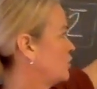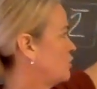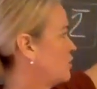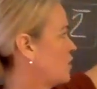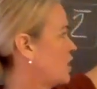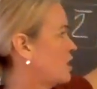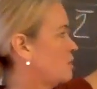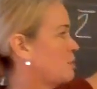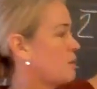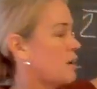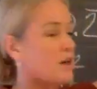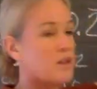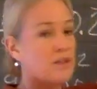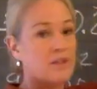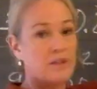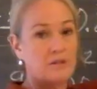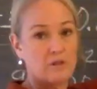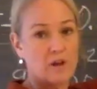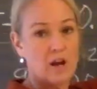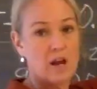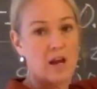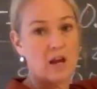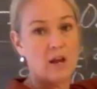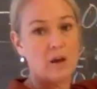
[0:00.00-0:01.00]
divided by
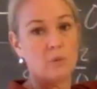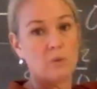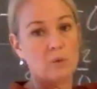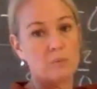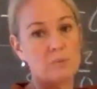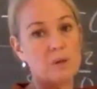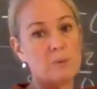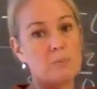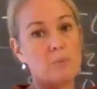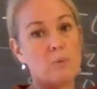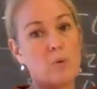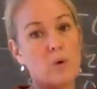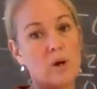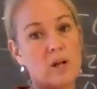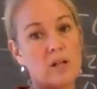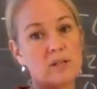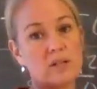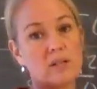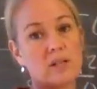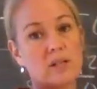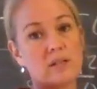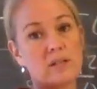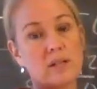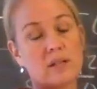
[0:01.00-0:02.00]
3 would be
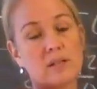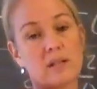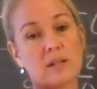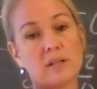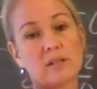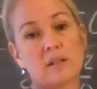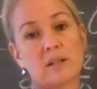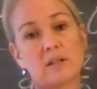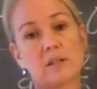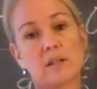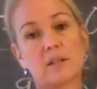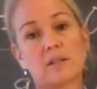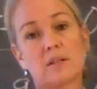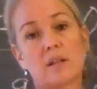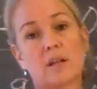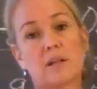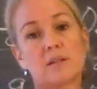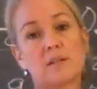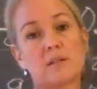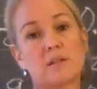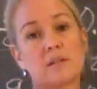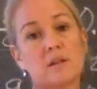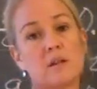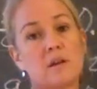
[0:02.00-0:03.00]

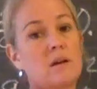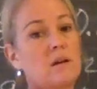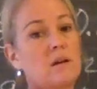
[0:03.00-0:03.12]
0.666666.